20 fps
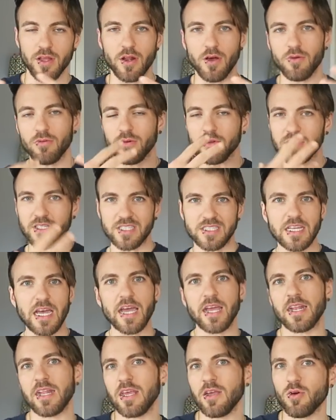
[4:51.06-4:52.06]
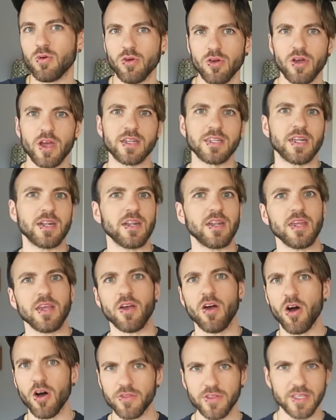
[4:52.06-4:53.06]
you know, society, queer
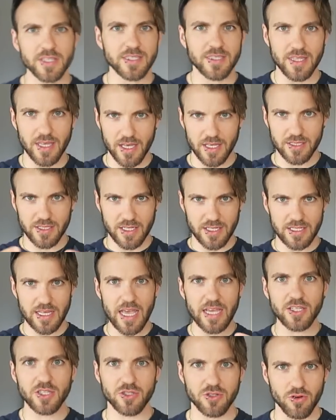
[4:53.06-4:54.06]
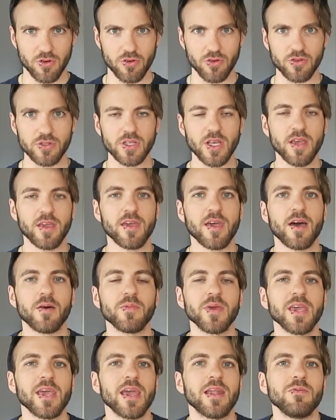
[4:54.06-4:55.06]
identity, all these things, these externals
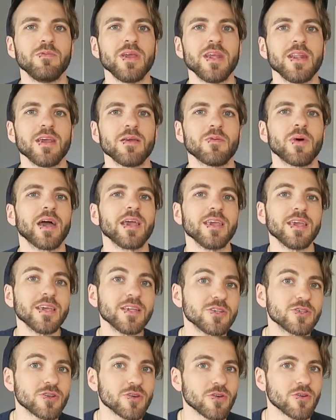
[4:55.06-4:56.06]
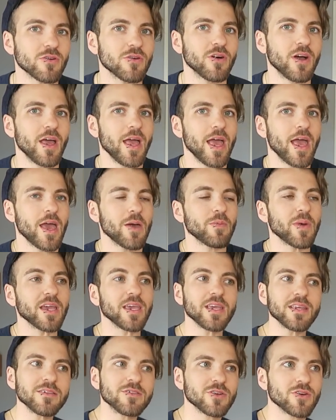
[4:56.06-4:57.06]
coming and meeting my internal. And my
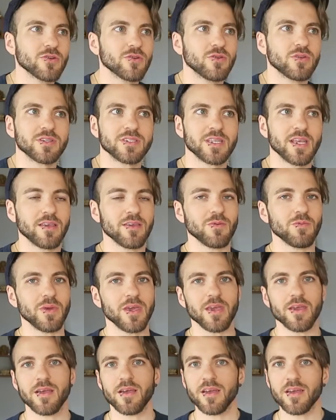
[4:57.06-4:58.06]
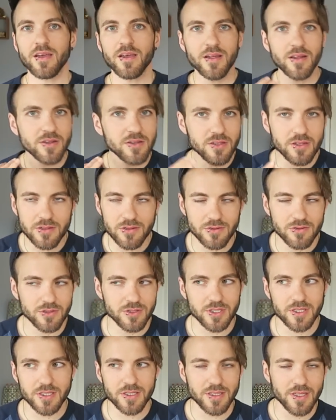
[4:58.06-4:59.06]
internal is telling me, dude,
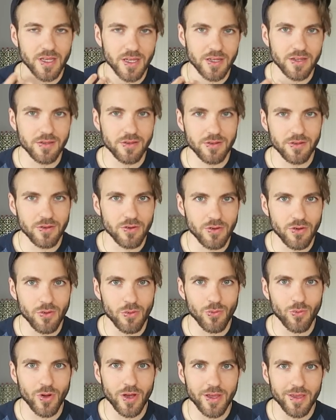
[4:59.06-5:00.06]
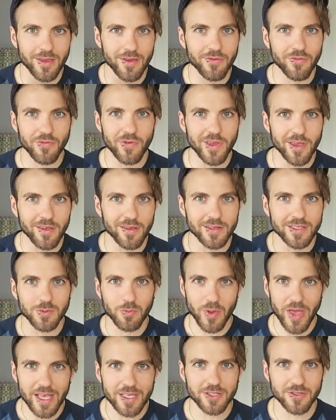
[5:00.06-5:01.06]
just like do what you feel is
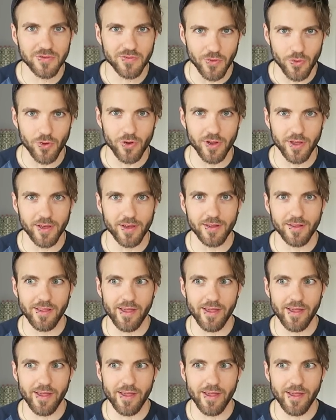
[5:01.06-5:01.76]
best for you.